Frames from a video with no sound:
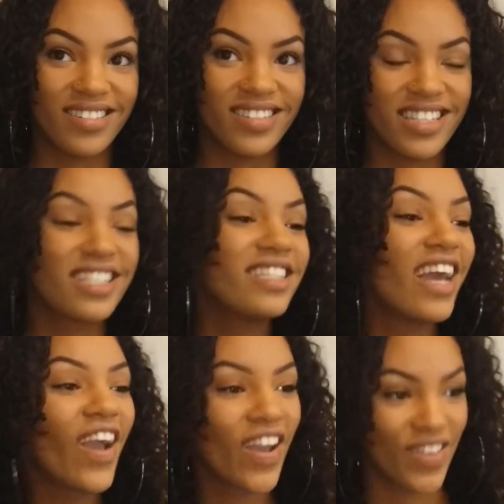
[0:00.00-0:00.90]
the
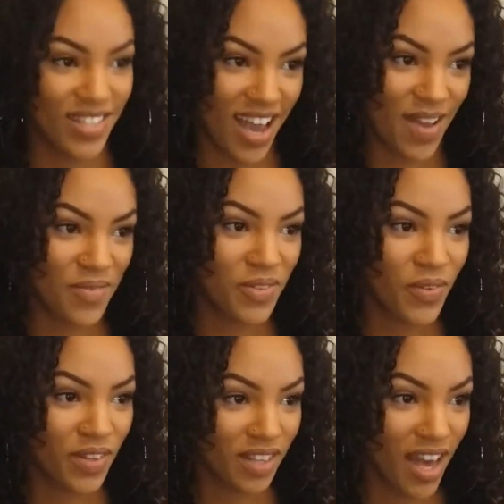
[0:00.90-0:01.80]
stereotypes
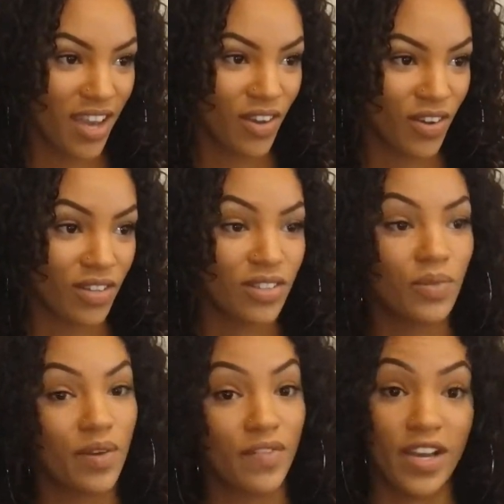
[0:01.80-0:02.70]
for the mm-hmm. light girls.
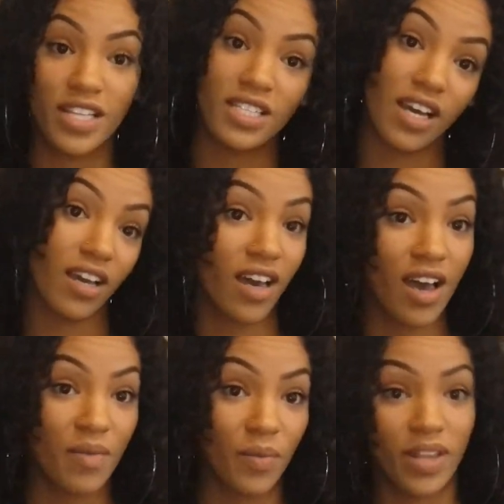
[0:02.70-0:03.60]
We're very stuck
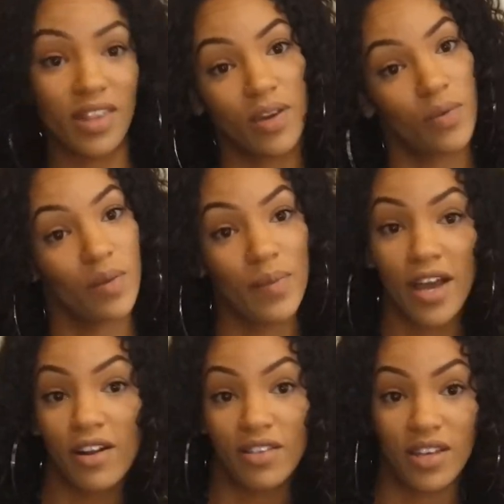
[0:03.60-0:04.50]
up. We think we're
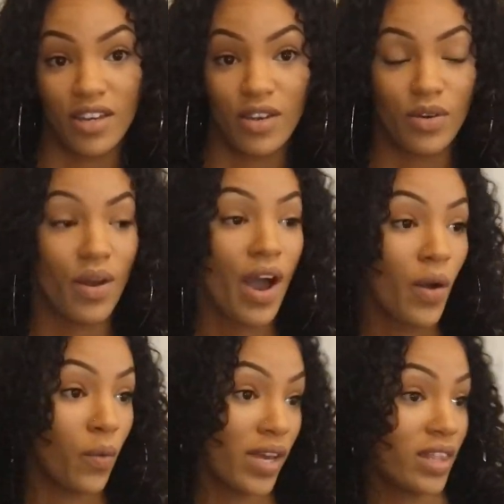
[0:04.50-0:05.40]
better than you.
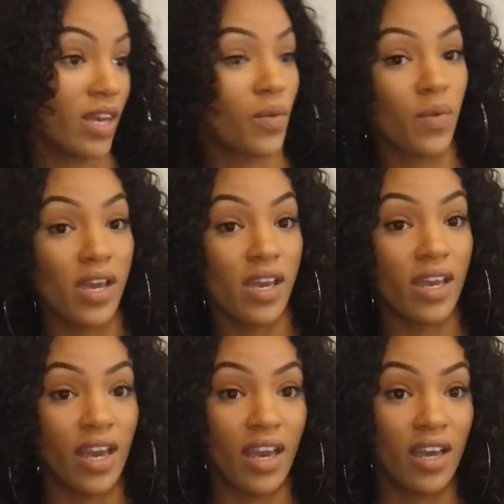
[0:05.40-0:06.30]
Mm-hmm. We think we
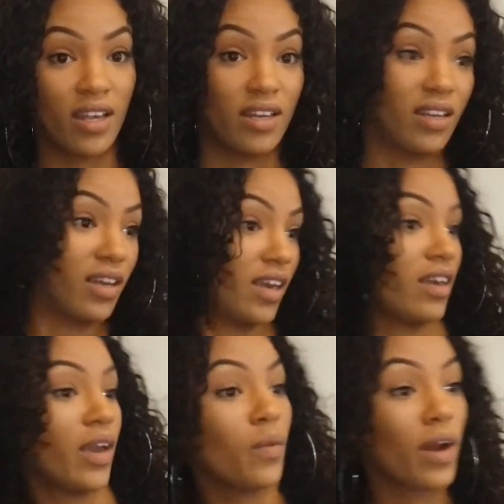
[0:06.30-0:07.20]
can
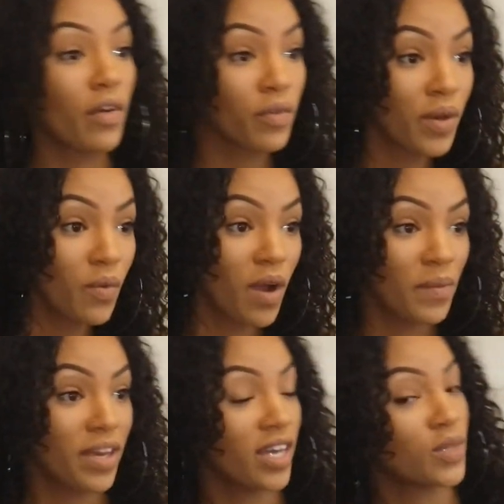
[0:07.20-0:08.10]
get whatever we want
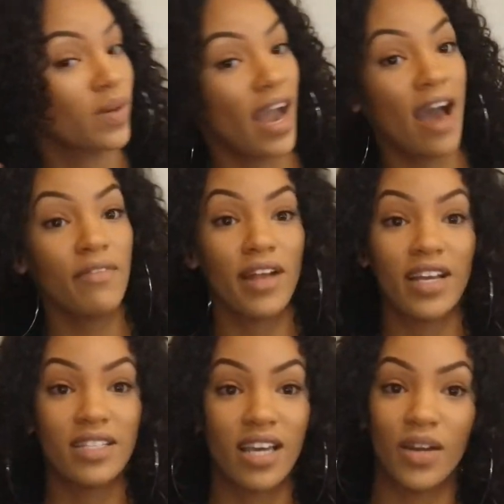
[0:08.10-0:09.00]
because we have
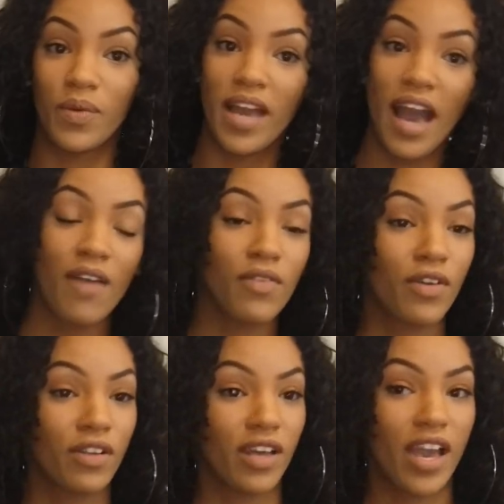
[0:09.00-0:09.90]
light skin, mm-hmm. we have
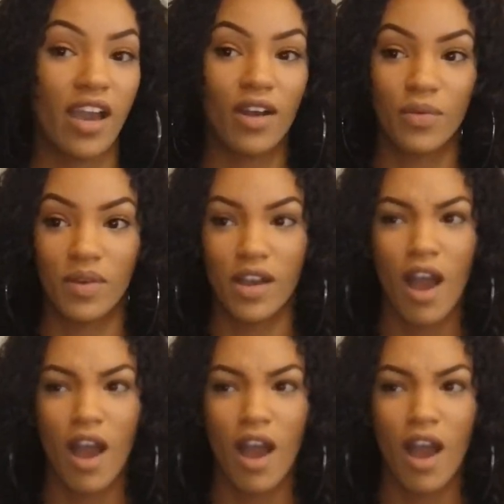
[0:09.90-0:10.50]
curly hair, and we